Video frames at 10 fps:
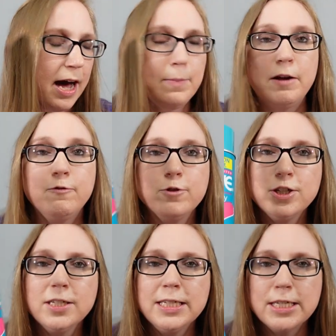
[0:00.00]
Um,
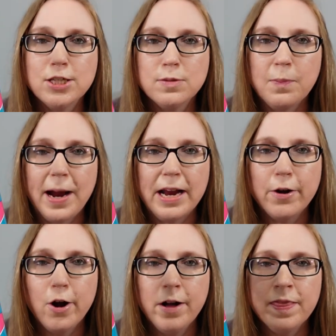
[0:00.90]
unfortunately, the
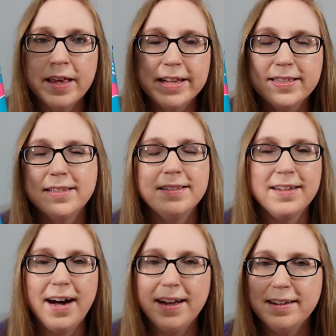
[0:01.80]
sprayer on this is
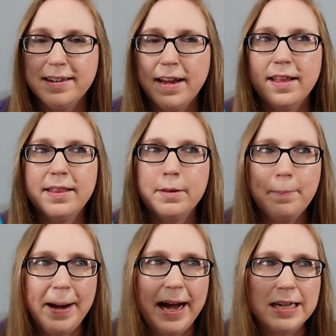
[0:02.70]
not the
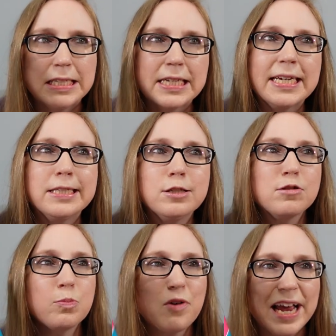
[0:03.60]
best. Like it
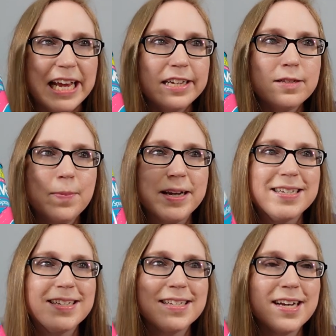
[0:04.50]
sprays, but
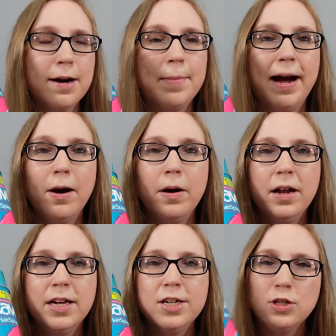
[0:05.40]
it doesn't come out
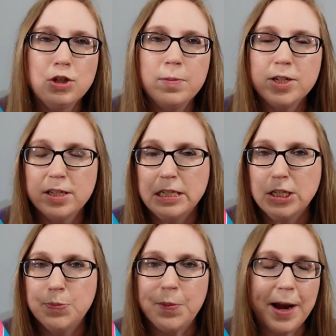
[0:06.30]
so much as a
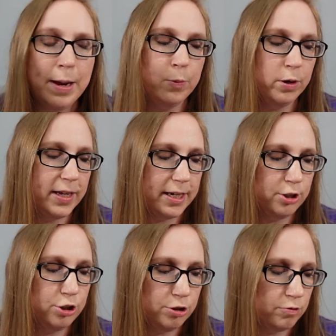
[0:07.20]
spray, more like a
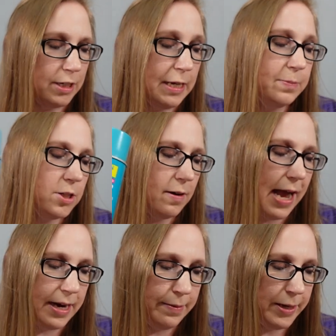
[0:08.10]
stream. So I
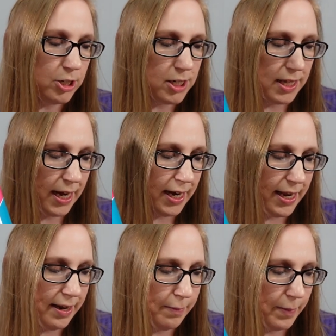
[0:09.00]
had to mention that
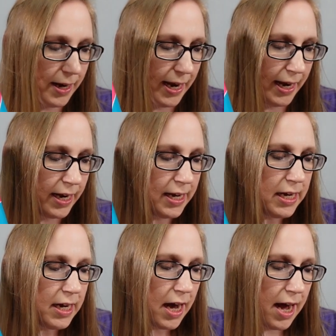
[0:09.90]
in my
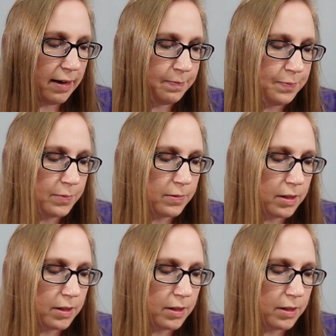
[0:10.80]
um,